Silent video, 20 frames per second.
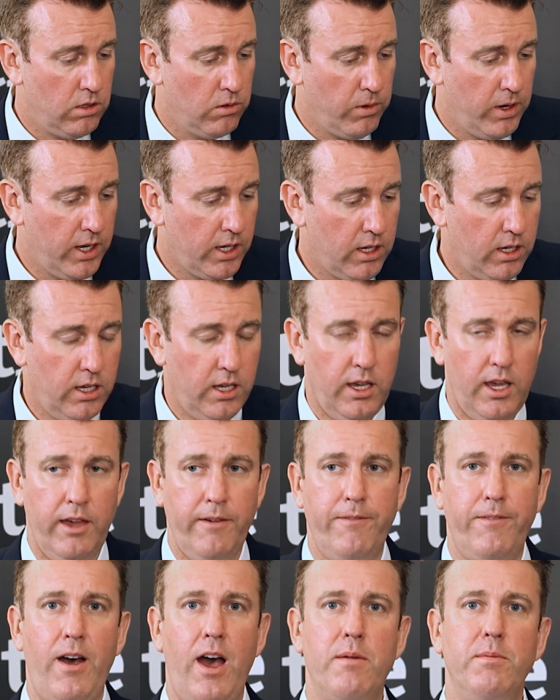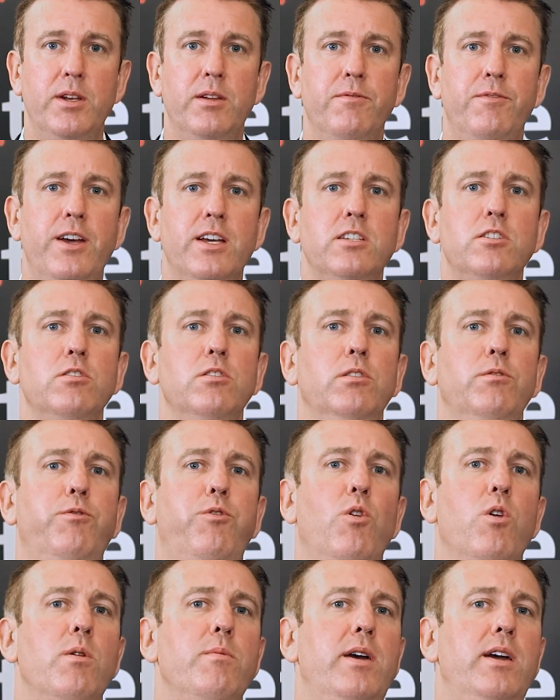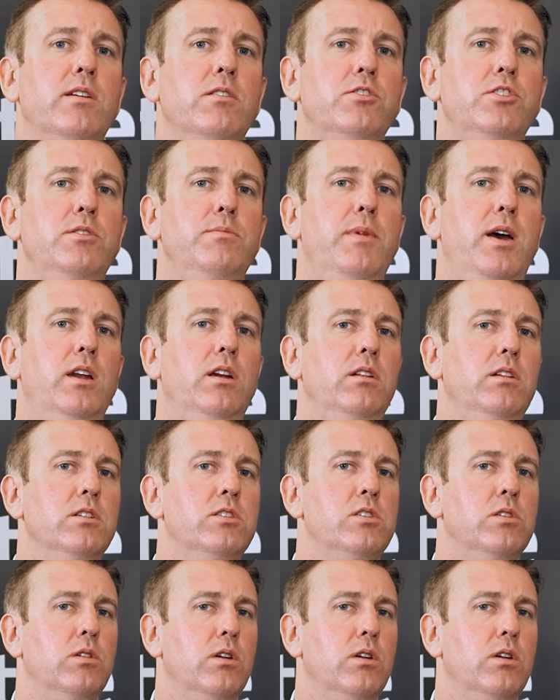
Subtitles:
Rick, if I'm an investor in Form Energy Metals,